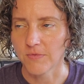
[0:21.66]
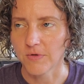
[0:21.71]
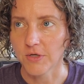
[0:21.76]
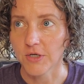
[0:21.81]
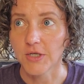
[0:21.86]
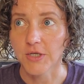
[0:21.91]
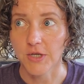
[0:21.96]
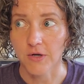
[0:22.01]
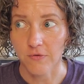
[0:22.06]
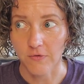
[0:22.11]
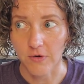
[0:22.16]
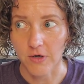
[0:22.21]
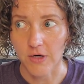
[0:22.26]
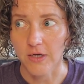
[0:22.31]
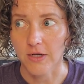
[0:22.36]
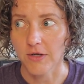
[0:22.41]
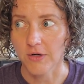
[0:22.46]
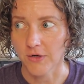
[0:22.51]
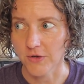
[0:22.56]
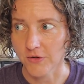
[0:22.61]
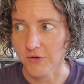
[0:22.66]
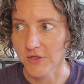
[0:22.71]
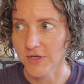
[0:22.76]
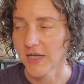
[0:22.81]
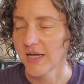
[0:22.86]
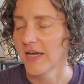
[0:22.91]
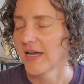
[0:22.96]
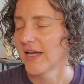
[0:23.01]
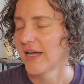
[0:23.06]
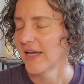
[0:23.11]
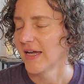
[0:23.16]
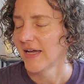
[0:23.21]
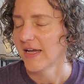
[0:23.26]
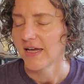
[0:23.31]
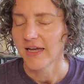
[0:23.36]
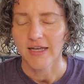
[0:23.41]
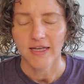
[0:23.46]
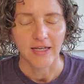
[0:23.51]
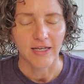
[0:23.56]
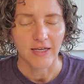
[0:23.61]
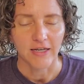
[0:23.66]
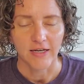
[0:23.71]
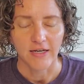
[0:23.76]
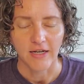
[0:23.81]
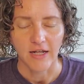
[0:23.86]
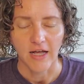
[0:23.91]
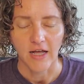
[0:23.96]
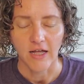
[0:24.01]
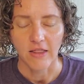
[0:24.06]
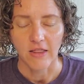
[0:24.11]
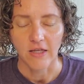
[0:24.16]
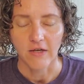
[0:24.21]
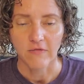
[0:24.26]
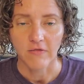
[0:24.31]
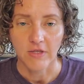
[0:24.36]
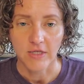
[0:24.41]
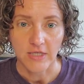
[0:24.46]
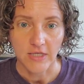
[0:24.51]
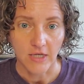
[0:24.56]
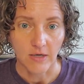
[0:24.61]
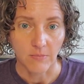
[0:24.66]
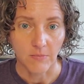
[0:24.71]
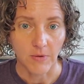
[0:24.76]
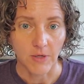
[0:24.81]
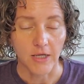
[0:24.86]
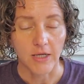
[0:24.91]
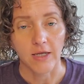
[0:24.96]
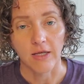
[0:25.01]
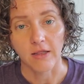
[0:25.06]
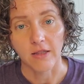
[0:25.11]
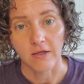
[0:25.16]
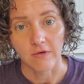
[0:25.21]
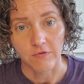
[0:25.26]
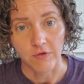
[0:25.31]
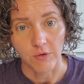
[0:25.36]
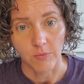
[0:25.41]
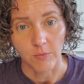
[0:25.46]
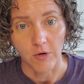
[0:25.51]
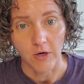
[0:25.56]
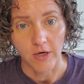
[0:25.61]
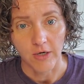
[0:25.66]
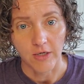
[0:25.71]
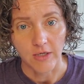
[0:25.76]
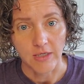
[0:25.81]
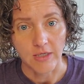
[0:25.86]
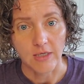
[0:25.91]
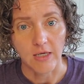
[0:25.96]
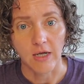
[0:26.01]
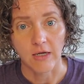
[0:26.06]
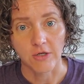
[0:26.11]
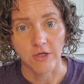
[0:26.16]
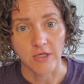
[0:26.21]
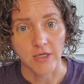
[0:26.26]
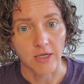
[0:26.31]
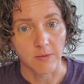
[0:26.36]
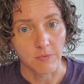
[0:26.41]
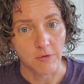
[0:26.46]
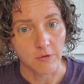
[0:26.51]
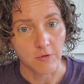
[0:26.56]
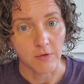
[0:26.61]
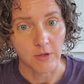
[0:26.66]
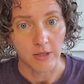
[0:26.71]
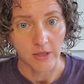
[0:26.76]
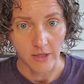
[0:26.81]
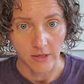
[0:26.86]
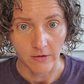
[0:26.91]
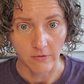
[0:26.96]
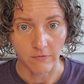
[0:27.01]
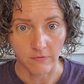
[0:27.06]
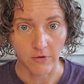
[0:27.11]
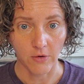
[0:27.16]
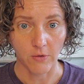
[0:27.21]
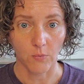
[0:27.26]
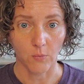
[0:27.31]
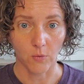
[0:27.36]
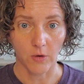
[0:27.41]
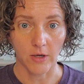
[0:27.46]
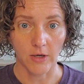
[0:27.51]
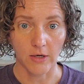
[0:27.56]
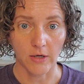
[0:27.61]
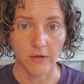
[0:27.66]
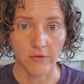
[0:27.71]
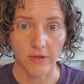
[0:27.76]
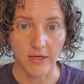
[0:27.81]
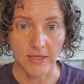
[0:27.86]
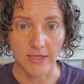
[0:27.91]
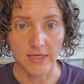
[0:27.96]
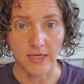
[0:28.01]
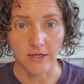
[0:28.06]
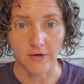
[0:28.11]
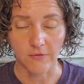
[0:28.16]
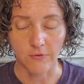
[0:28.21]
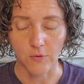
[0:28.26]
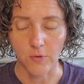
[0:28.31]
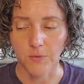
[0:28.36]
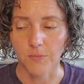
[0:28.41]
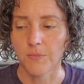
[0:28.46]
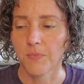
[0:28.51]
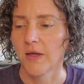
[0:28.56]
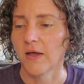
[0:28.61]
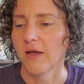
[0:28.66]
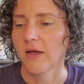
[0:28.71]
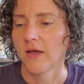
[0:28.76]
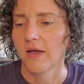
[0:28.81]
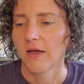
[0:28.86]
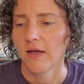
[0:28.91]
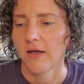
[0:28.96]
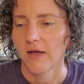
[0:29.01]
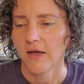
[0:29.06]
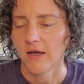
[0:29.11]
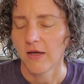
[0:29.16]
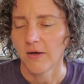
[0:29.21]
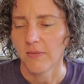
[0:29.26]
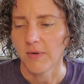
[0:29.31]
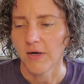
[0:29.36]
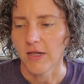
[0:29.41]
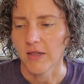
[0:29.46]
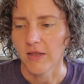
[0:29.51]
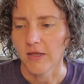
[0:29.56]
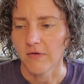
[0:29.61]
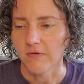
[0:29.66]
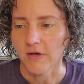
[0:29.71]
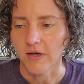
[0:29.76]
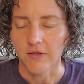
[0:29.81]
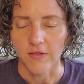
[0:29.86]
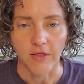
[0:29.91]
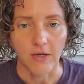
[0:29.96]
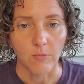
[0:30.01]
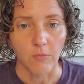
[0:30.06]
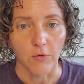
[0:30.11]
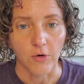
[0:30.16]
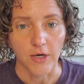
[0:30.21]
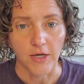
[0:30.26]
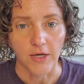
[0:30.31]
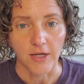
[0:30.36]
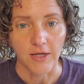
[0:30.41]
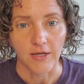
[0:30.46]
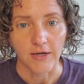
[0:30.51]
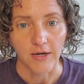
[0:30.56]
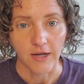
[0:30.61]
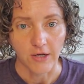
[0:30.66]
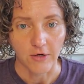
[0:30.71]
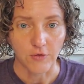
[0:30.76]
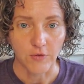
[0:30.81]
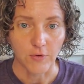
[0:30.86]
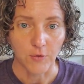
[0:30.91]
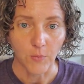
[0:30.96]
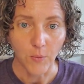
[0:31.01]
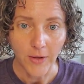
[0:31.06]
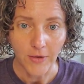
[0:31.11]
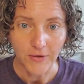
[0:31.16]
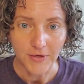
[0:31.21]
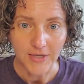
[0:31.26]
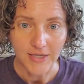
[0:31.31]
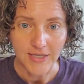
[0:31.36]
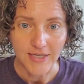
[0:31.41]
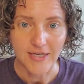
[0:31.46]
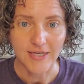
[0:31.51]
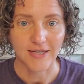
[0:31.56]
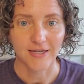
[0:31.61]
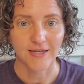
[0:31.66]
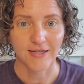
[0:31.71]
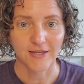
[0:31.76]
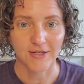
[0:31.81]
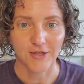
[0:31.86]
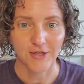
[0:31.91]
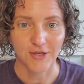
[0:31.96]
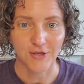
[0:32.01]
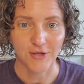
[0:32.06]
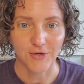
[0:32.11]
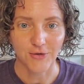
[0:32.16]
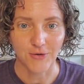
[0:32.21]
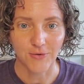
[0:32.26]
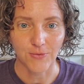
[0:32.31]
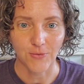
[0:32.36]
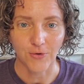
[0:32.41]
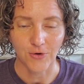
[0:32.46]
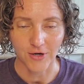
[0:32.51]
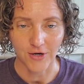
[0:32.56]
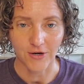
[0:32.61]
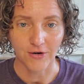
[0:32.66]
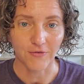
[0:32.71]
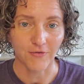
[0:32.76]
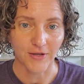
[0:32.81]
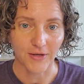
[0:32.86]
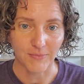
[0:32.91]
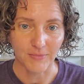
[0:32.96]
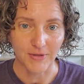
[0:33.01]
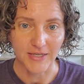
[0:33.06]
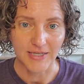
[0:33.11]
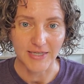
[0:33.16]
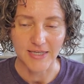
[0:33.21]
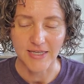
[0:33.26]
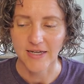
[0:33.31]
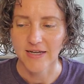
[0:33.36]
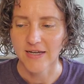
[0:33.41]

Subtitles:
just over 8 years. And I love this company. I love their products. I just absolutely love what they stand for. And I love how they bring natural wellness to ordinary families.